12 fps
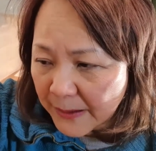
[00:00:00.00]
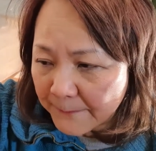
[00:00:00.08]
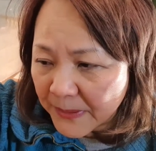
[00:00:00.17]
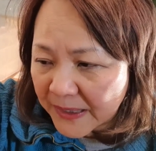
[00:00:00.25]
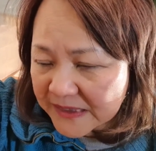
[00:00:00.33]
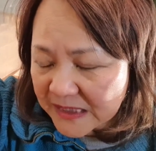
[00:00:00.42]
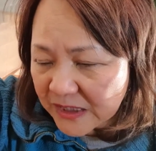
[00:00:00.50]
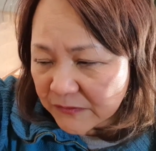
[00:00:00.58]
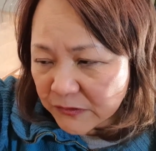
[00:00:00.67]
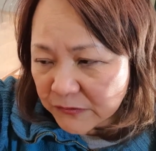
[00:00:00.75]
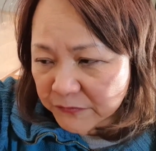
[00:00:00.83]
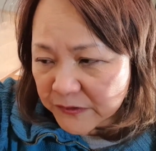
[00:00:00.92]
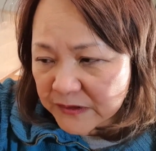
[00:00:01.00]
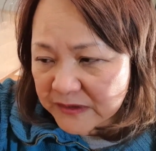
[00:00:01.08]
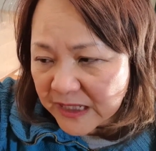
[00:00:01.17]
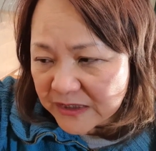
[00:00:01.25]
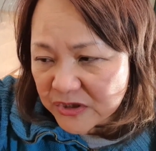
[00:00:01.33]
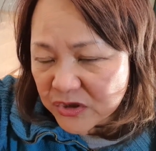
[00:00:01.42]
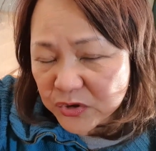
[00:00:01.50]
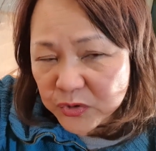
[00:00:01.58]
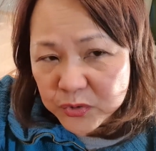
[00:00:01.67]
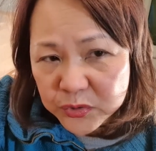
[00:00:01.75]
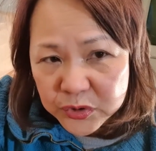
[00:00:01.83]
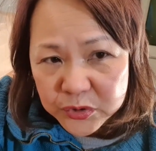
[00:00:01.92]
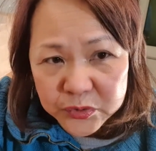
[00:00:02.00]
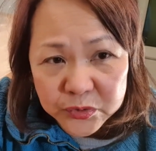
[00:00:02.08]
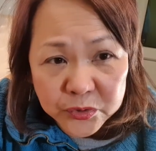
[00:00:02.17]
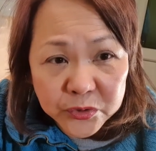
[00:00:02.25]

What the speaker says: But if you feel that you do